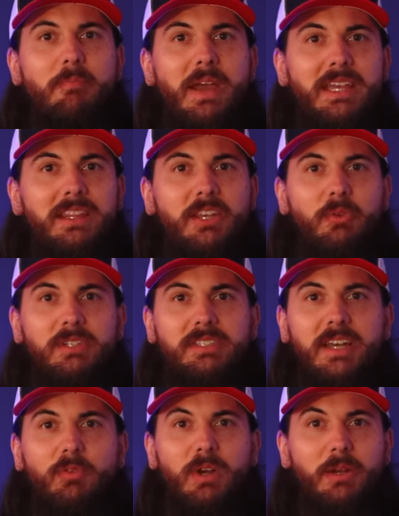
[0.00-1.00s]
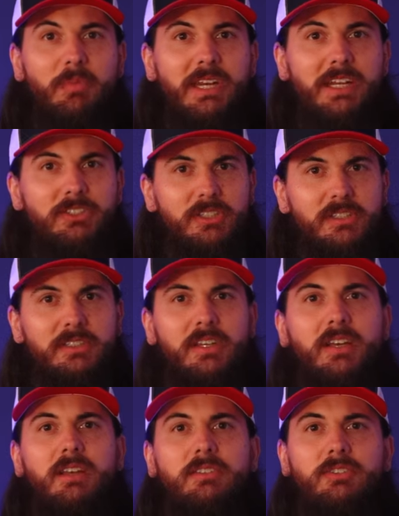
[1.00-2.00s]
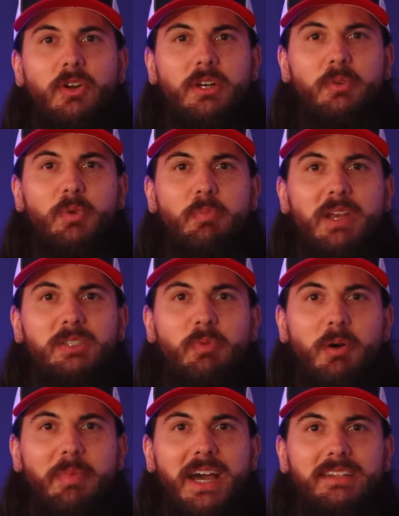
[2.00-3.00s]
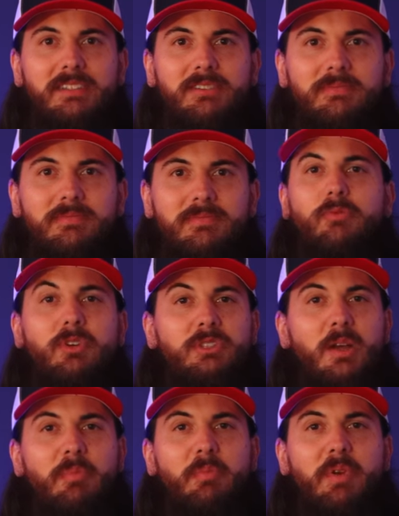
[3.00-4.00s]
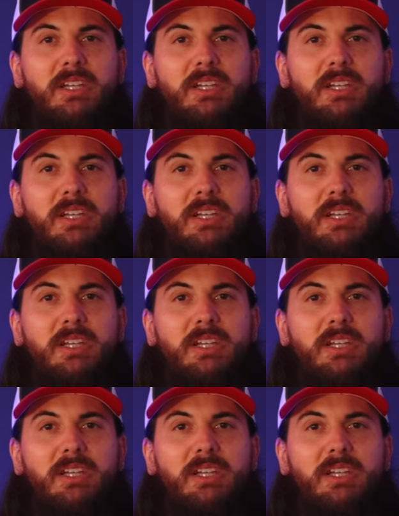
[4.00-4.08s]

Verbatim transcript: made in the USA recommendations, starting with baseball bats. First up in